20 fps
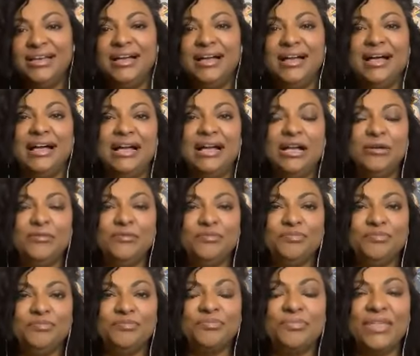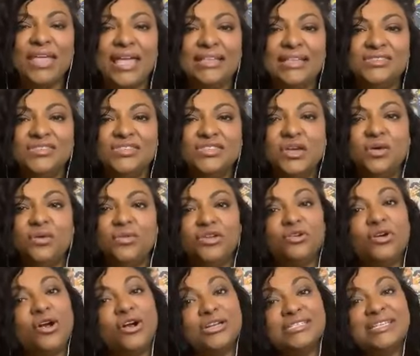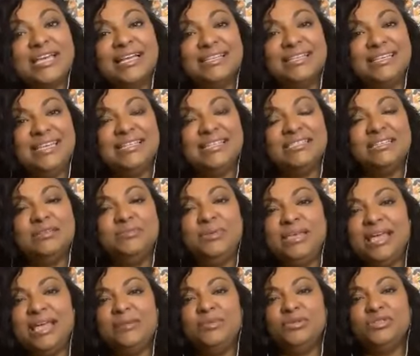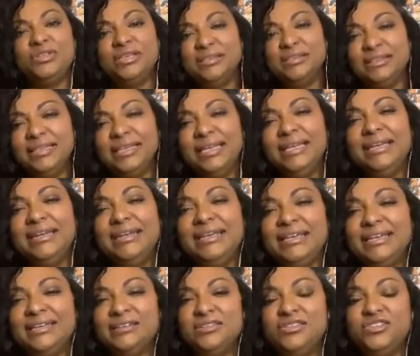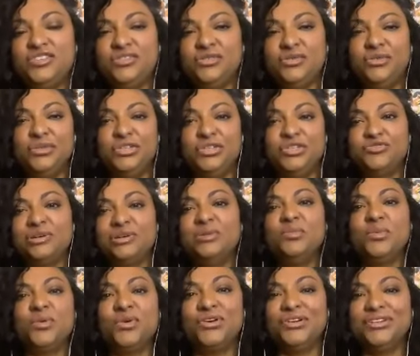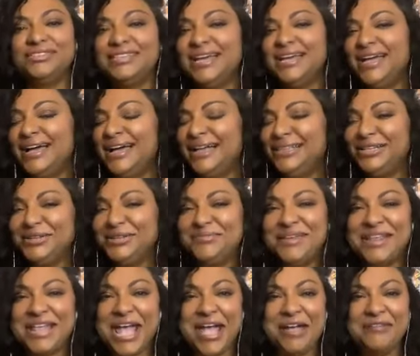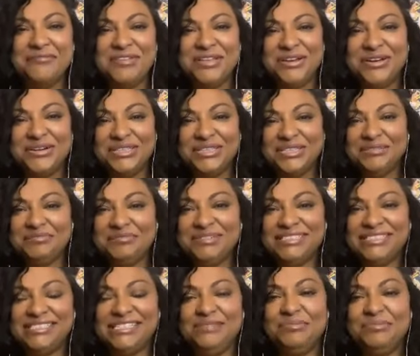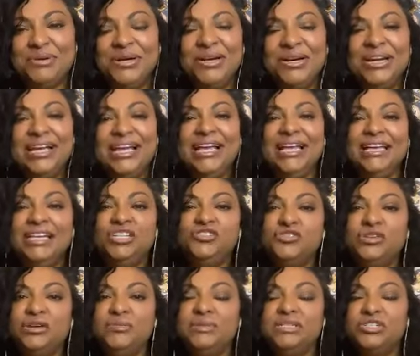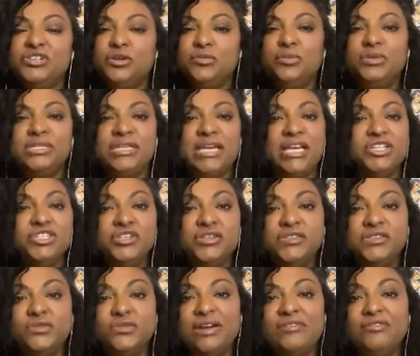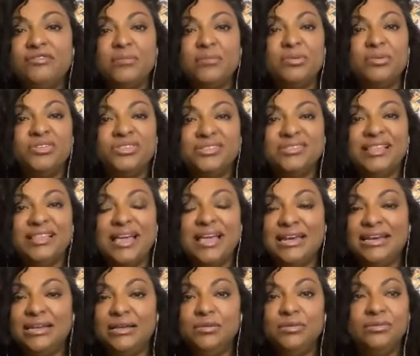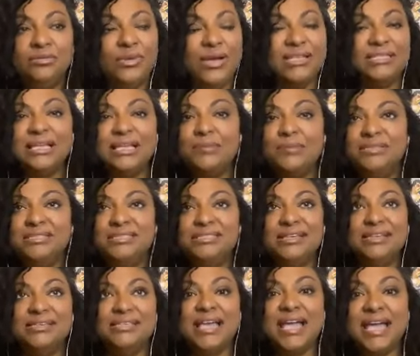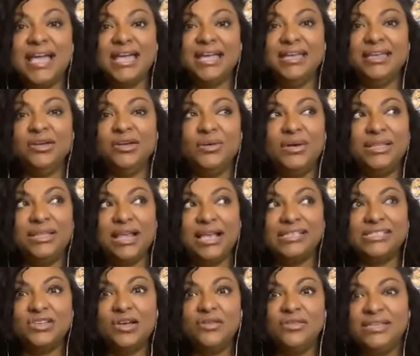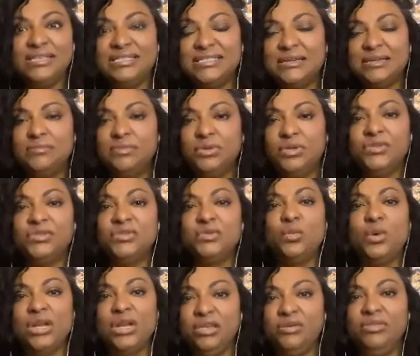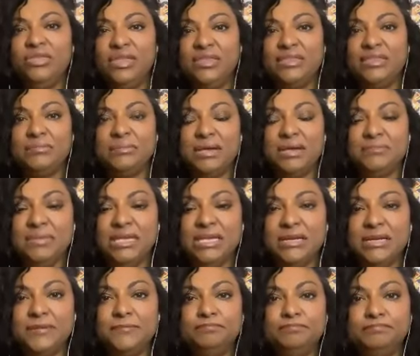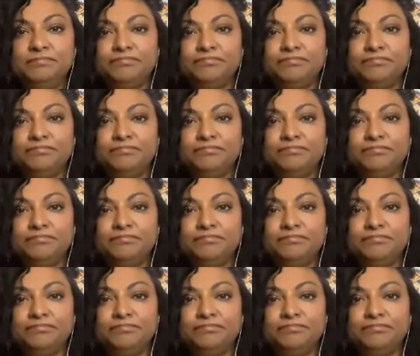Um, and so there are techniques to be able to lean into the dream world a little bit heavier, a little bit deeper, dream interpretation is great for that person that wakes up and says, Hey, you know what? I saw these symbols. What do you think they might mean?